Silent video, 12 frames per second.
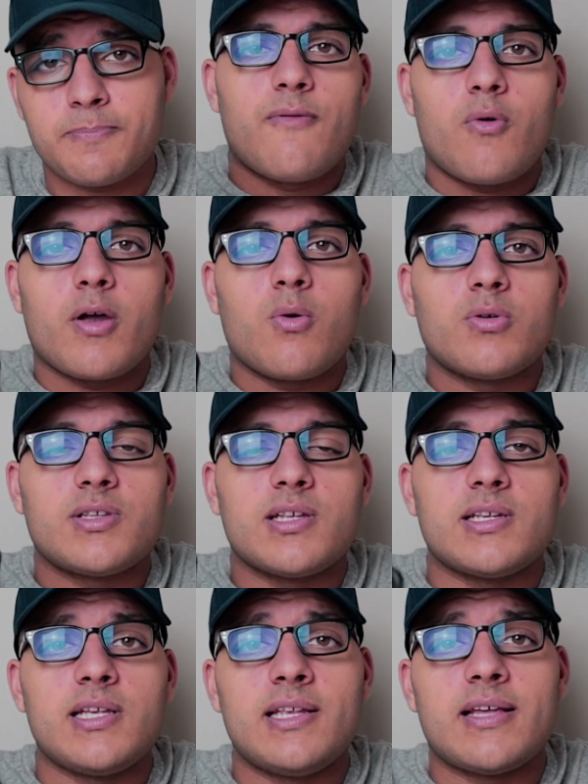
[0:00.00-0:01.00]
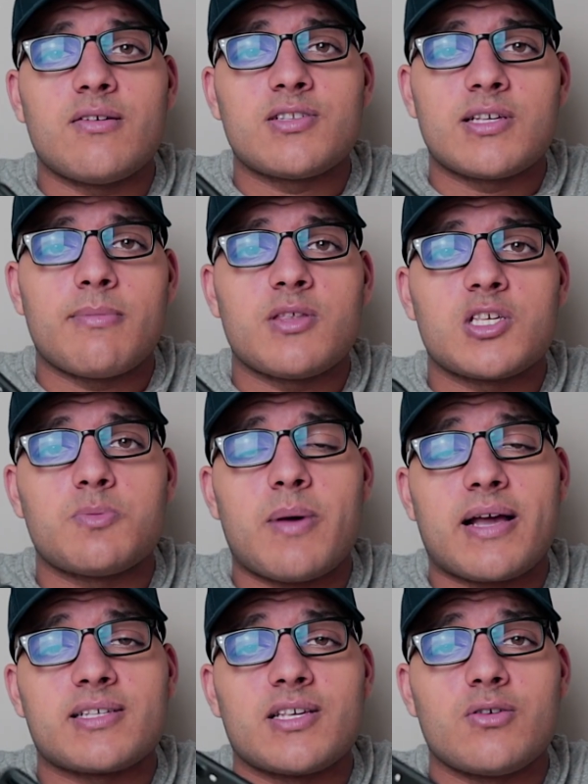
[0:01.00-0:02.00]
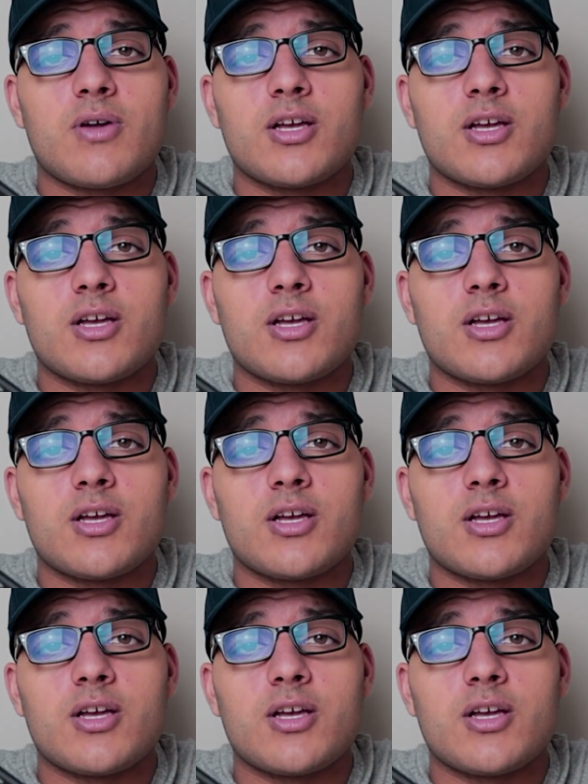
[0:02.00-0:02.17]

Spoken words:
Before I go into the details, some of the specs that you